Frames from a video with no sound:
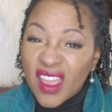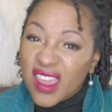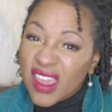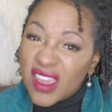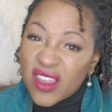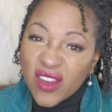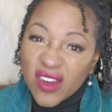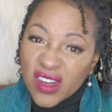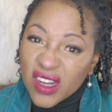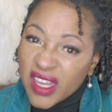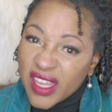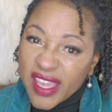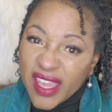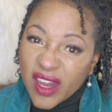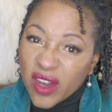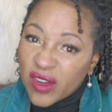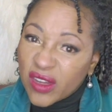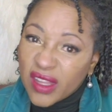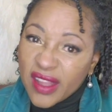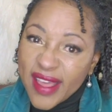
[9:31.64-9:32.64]
He couldn't have
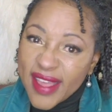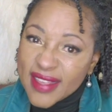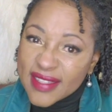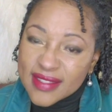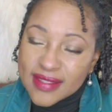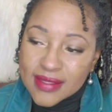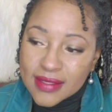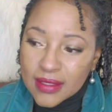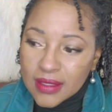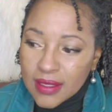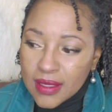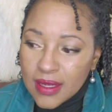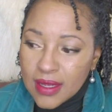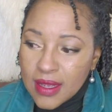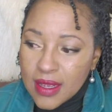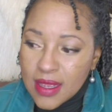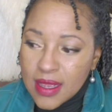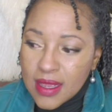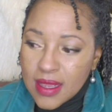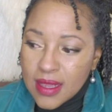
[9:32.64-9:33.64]
cared less.
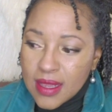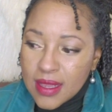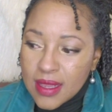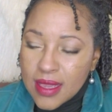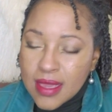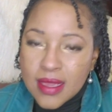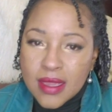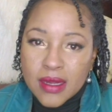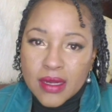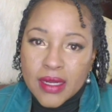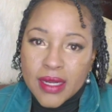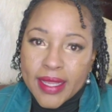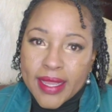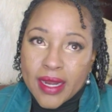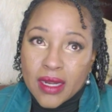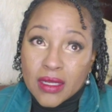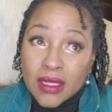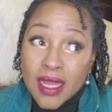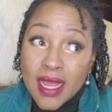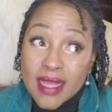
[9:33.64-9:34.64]
He couldn't have
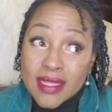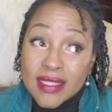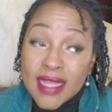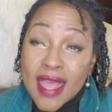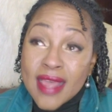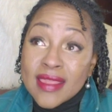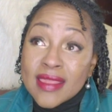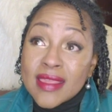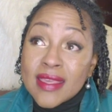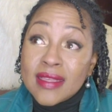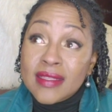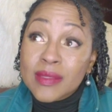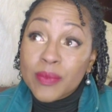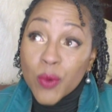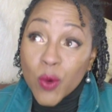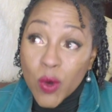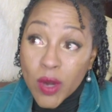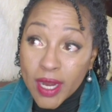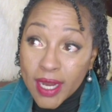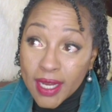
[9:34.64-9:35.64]
cared less. At this
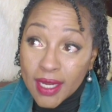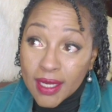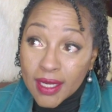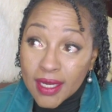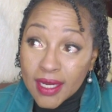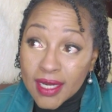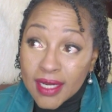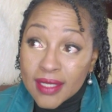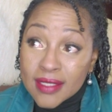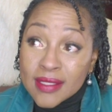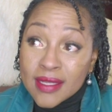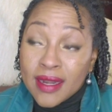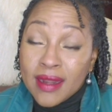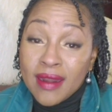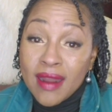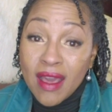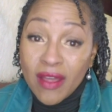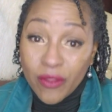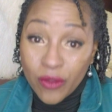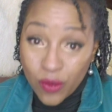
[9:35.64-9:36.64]
point, he has
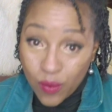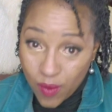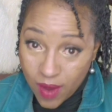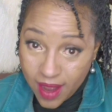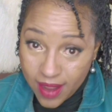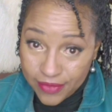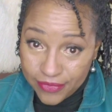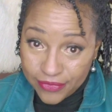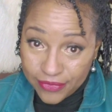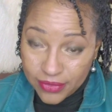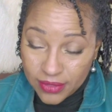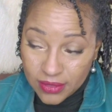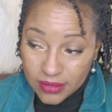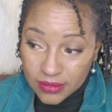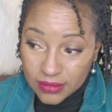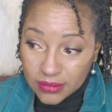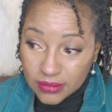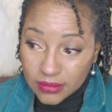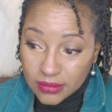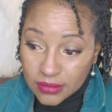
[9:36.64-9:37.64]
another wife.
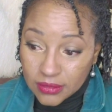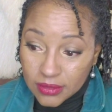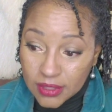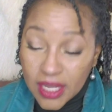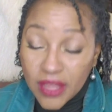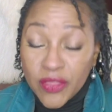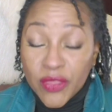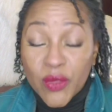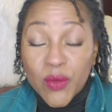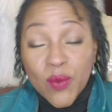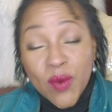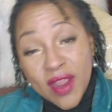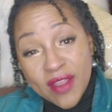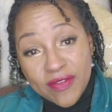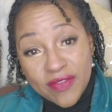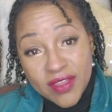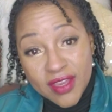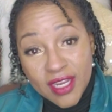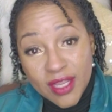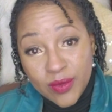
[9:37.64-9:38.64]
Not the
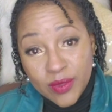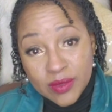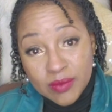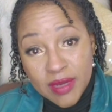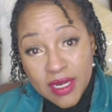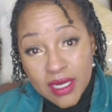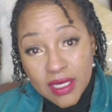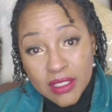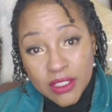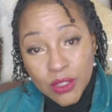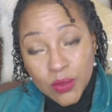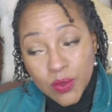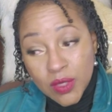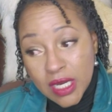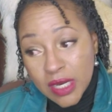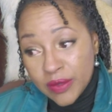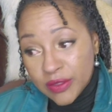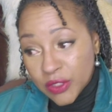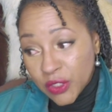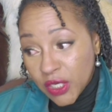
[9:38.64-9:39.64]
wife that he was married to
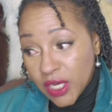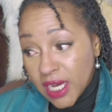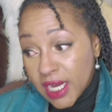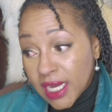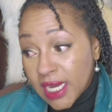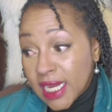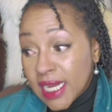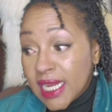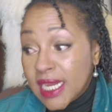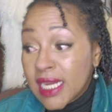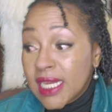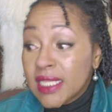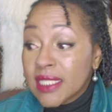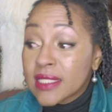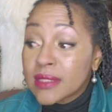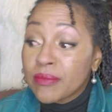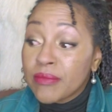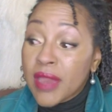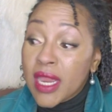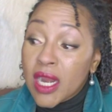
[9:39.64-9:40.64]
when I was created.
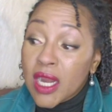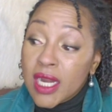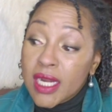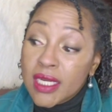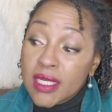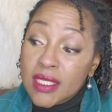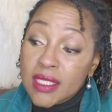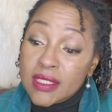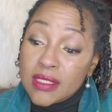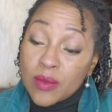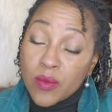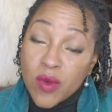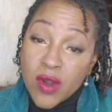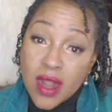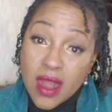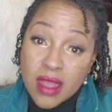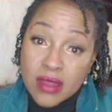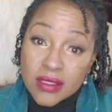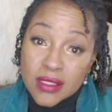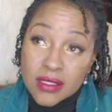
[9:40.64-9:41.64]
He's married
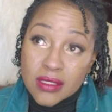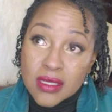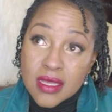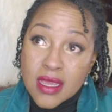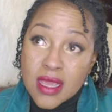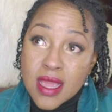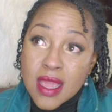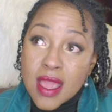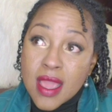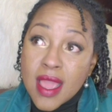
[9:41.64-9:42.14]
someone else.